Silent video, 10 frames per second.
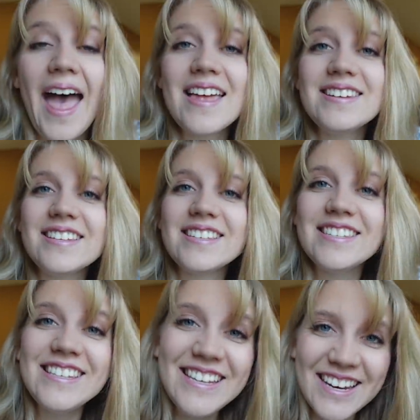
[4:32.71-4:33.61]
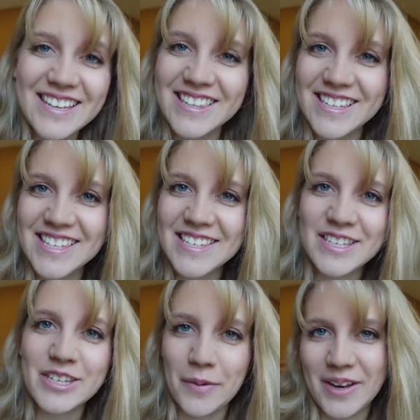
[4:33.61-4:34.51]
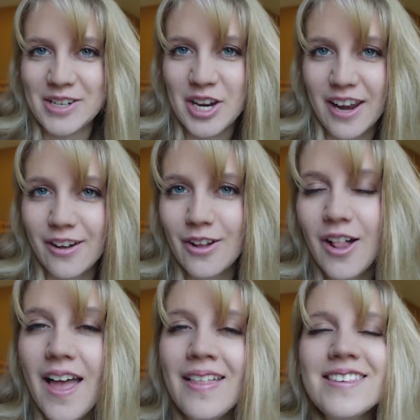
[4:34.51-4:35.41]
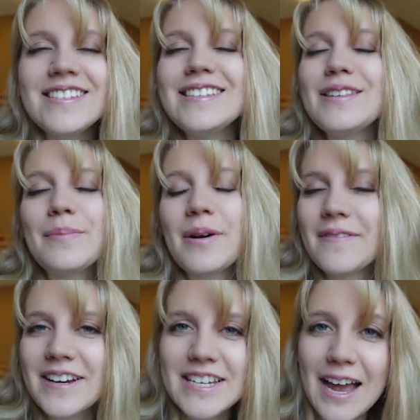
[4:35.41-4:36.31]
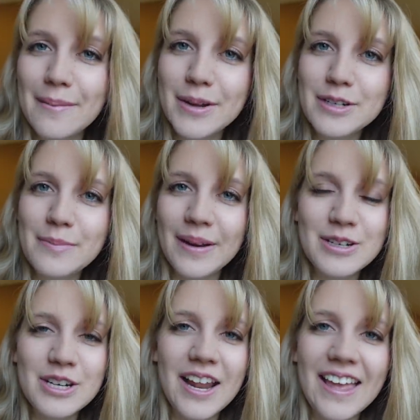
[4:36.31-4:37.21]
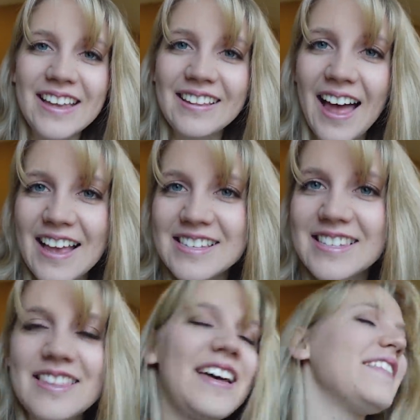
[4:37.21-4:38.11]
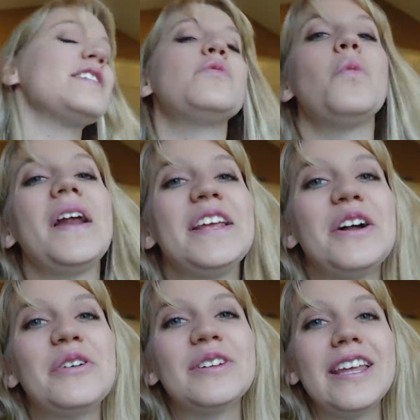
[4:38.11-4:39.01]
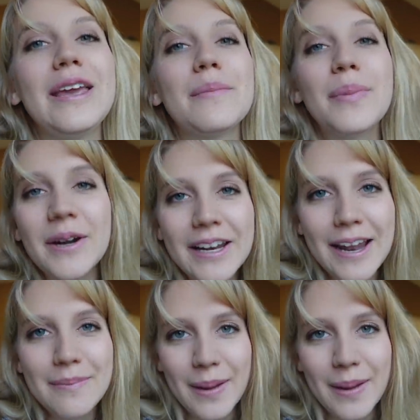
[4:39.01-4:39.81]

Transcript: And seeing as this is a sewing channel, this is the perfect time to mention a class that the one and only Bernadette